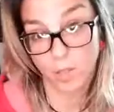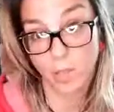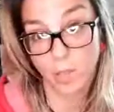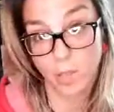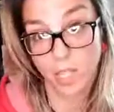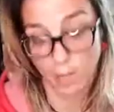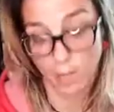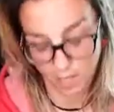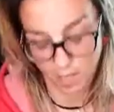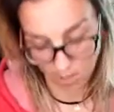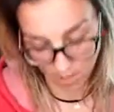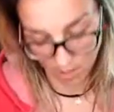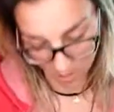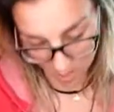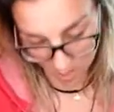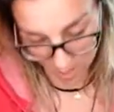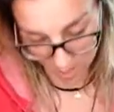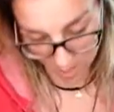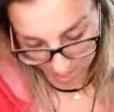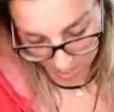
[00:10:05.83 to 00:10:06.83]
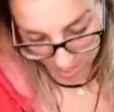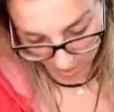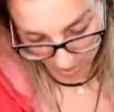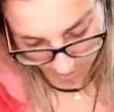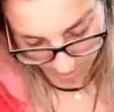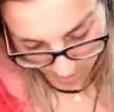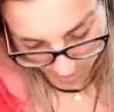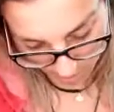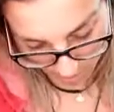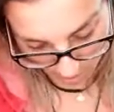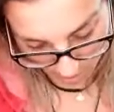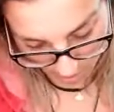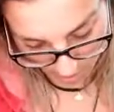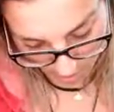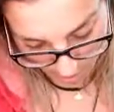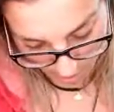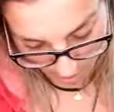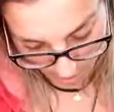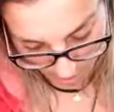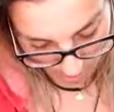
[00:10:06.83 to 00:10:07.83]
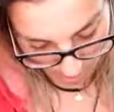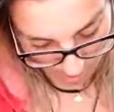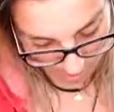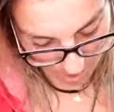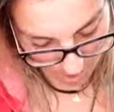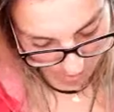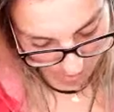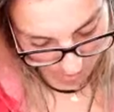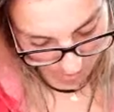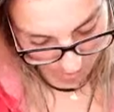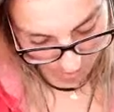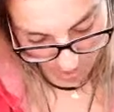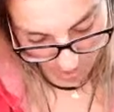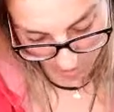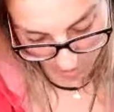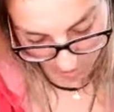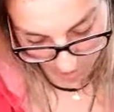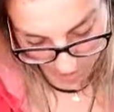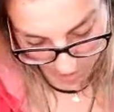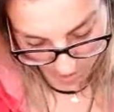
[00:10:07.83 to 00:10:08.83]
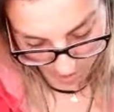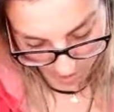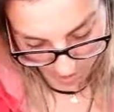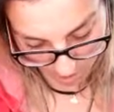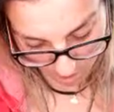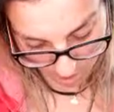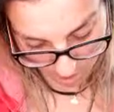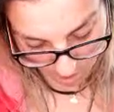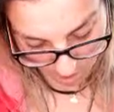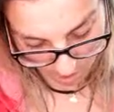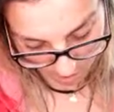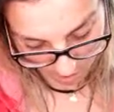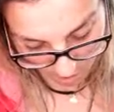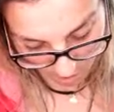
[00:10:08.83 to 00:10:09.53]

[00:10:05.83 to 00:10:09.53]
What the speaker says: and brighter things. Let's see what else the